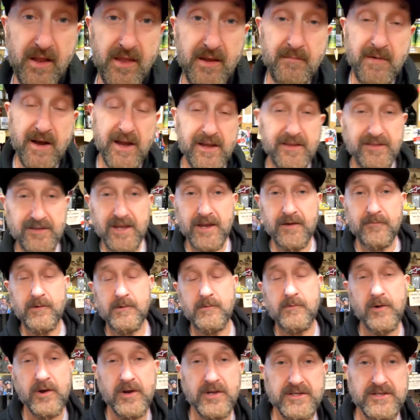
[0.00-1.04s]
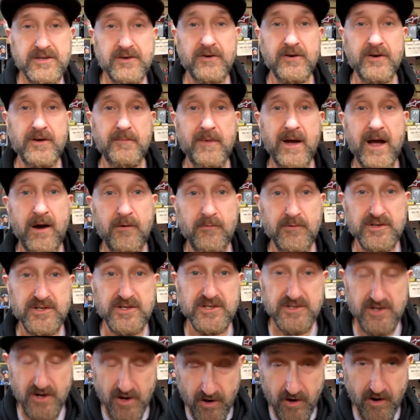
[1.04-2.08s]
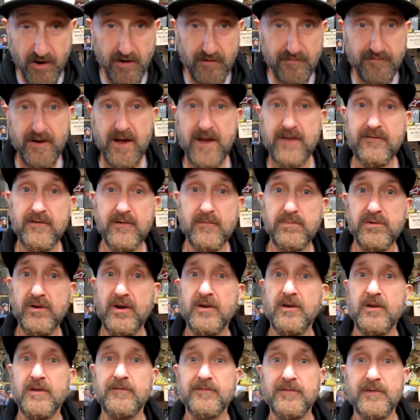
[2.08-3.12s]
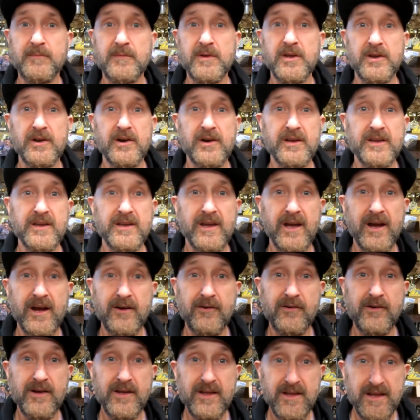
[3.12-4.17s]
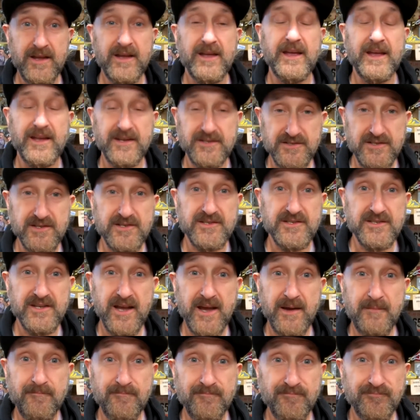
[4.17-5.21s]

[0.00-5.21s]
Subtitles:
the main thing we want to talk about, which is our favourite product from Uniteco, is the stem.